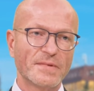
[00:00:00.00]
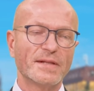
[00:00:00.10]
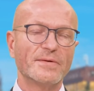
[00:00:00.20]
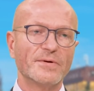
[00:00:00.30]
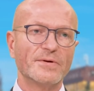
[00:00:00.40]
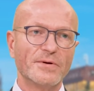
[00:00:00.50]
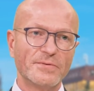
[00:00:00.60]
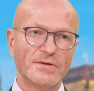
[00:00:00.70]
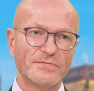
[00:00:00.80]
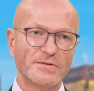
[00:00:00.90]
There were no
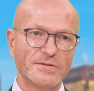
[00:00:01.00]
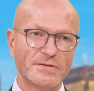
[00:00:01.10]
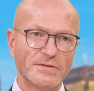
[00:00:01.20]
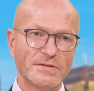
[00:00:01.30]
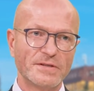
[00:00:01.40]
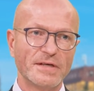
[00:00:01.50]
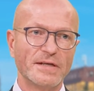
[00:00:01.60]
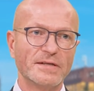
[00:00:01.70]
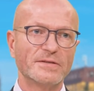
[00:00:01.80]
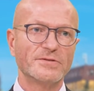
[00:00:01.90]
differences
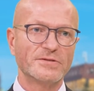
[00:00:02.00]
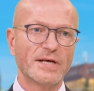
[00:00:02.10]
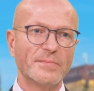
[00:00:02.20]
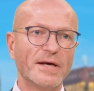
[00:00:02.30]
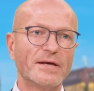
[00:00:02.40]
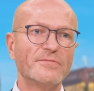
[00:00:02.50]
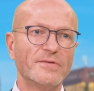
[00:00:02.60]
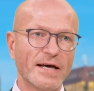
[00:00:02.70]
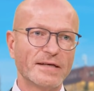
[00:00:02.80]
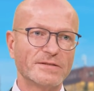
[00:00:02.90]
in systemic
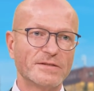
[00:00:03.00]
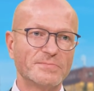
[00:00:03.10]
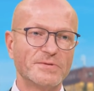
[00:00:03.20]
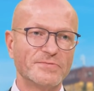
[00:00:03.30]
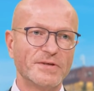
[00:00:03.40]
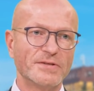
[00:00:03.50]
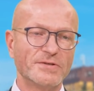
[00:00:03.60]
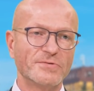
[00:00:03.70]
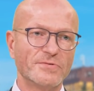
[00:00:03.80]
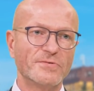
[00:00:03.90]
reactions between the
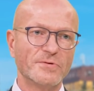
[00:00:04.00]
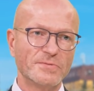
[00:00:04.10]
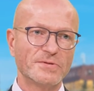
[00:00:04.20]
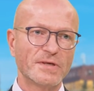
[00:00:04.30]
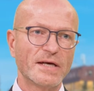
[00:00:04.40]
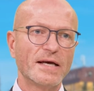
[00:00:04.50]
two groups,